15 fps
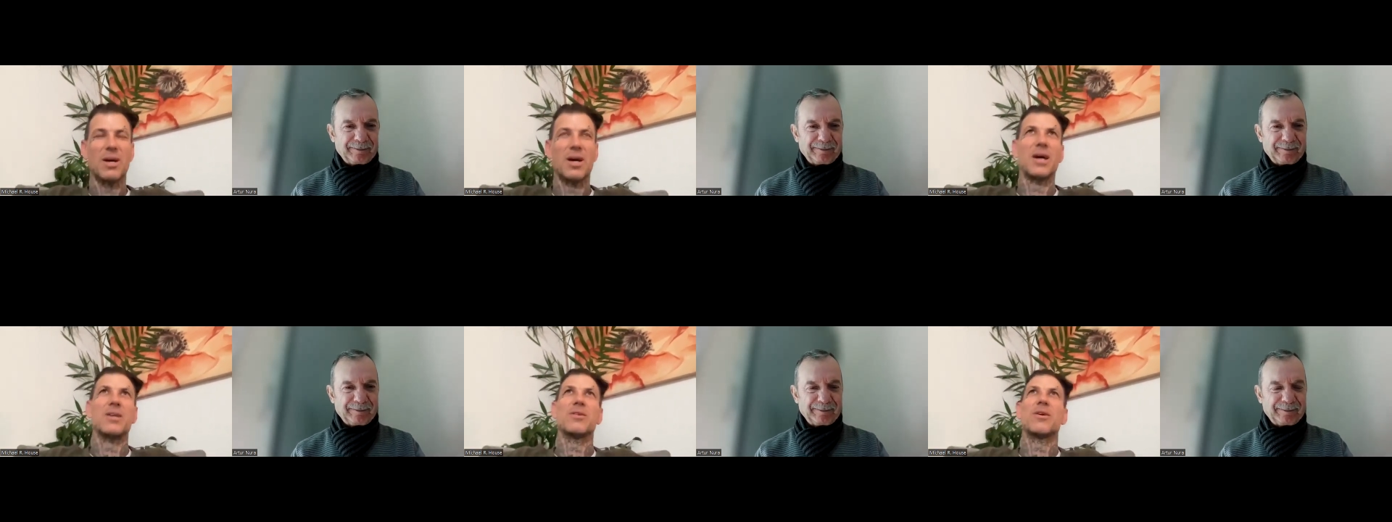
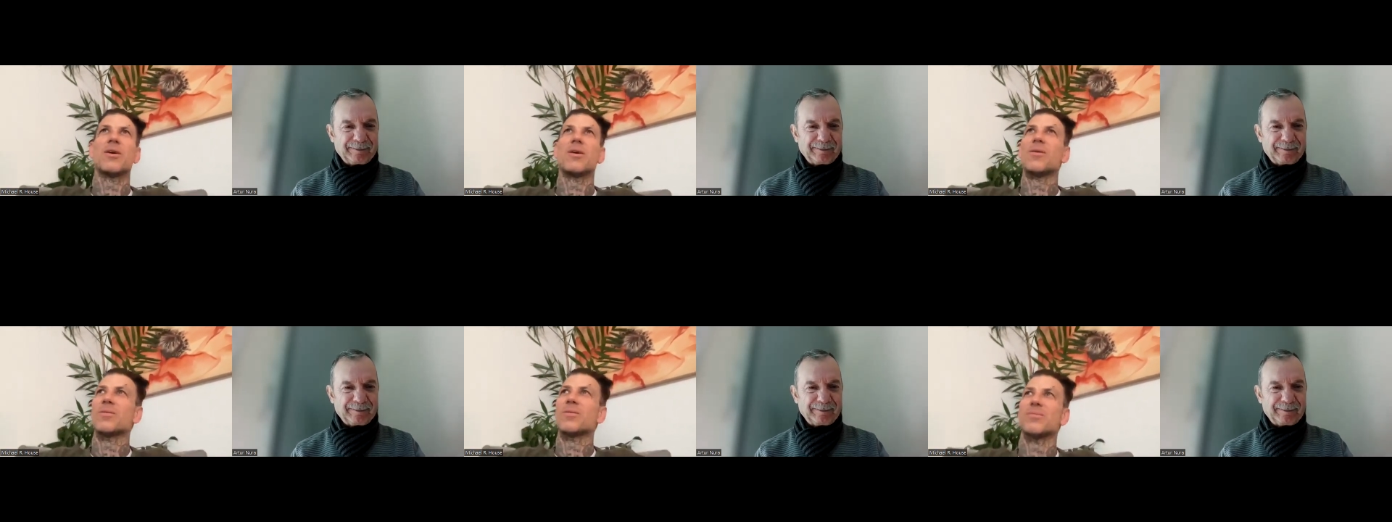Speaker 1: Uh,
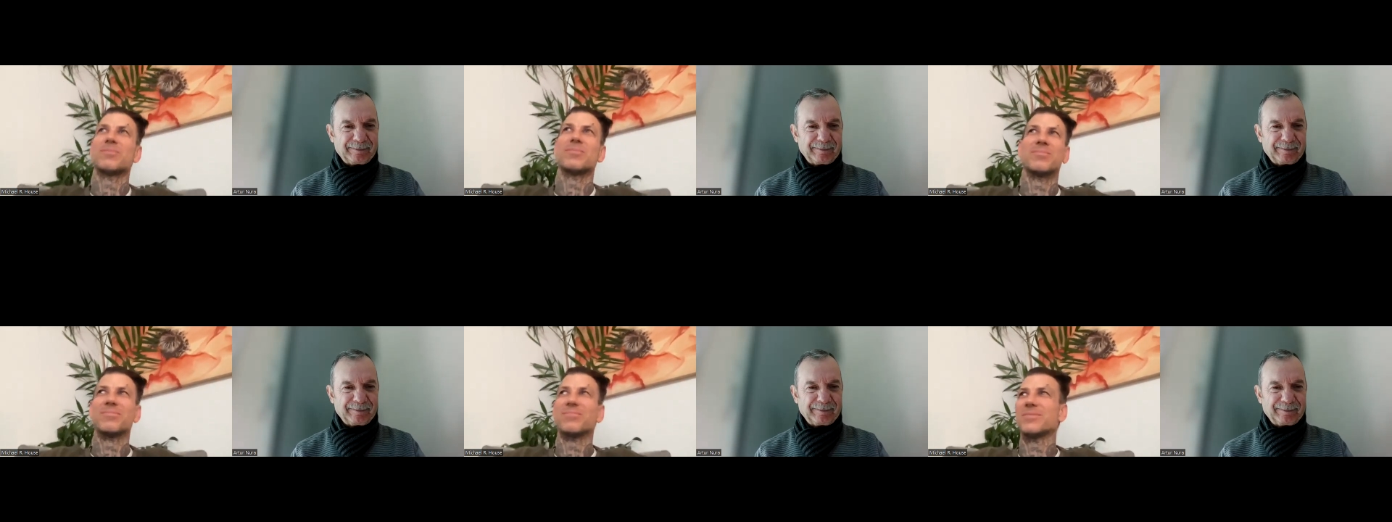no,
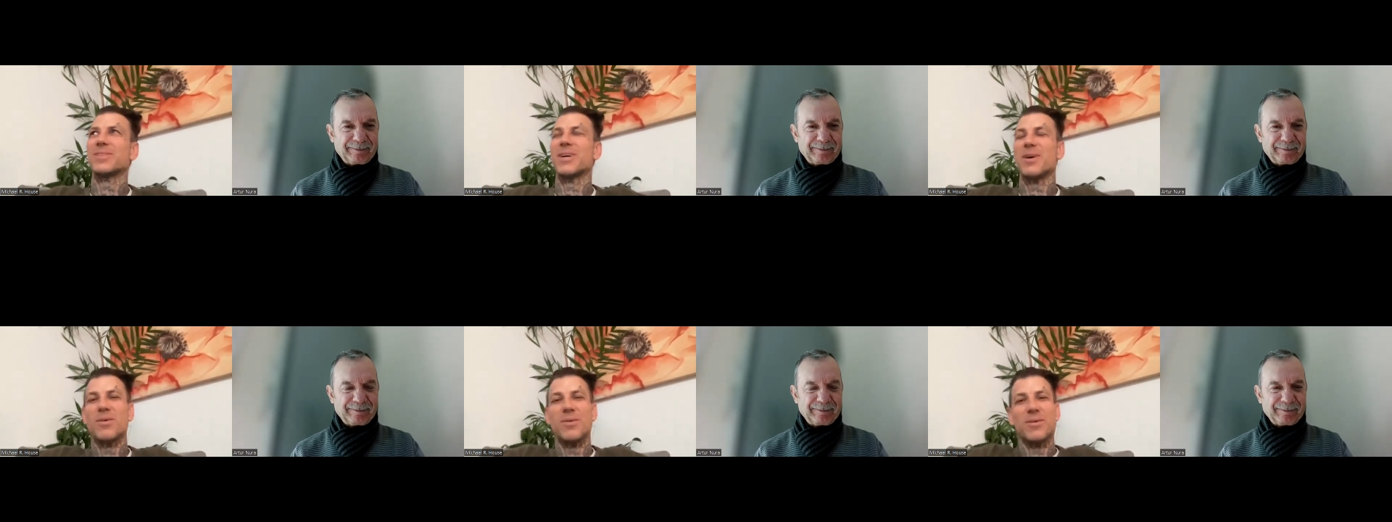
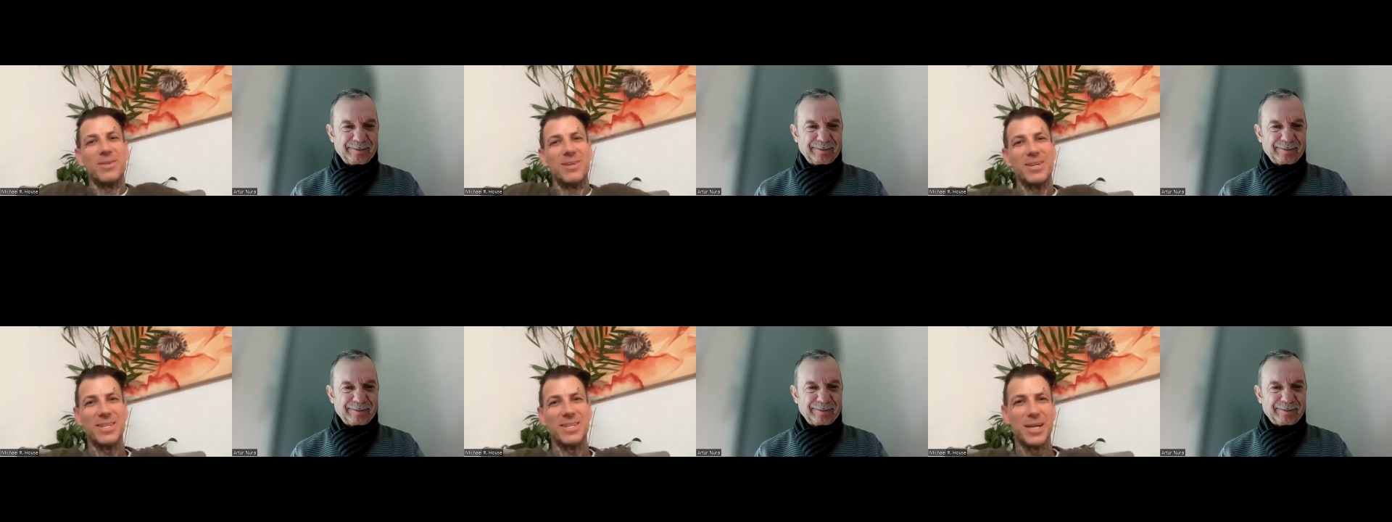no.
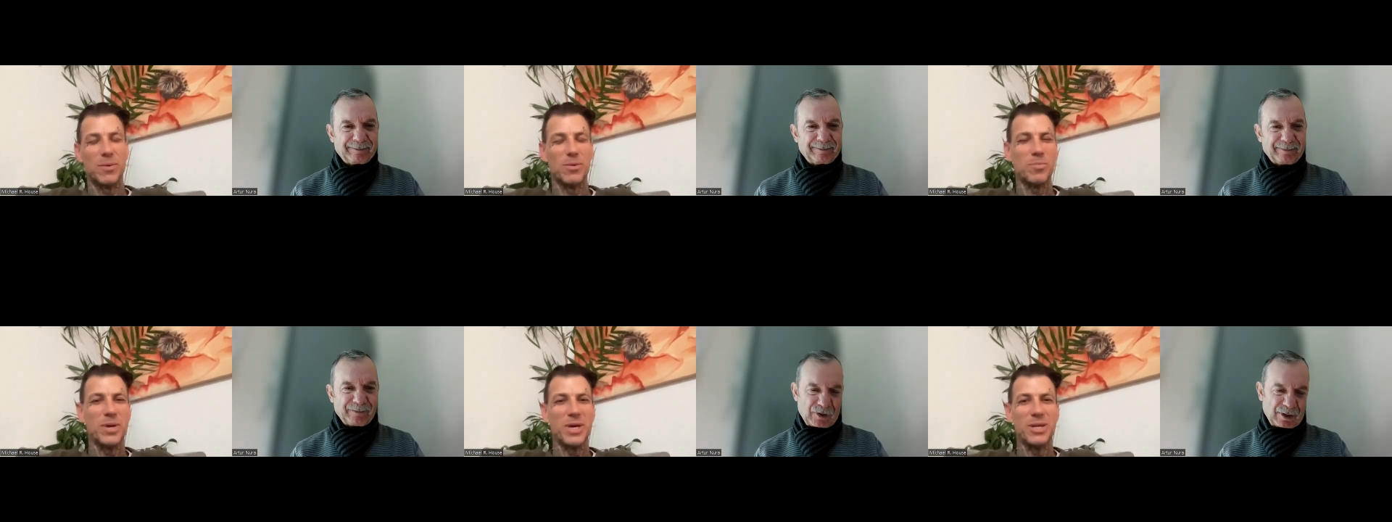That
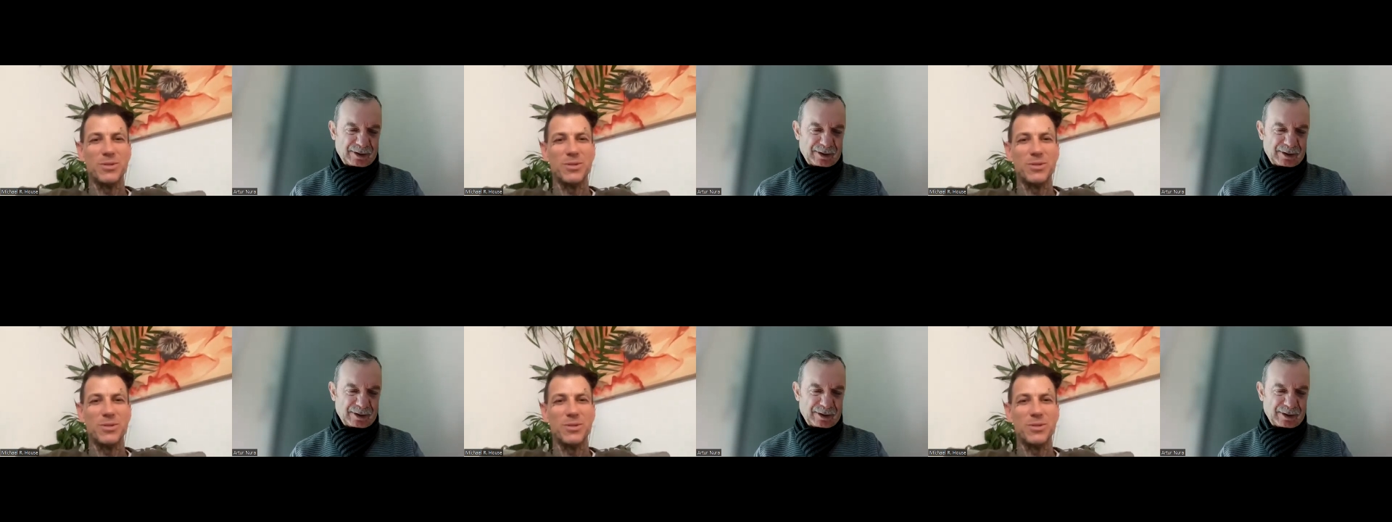would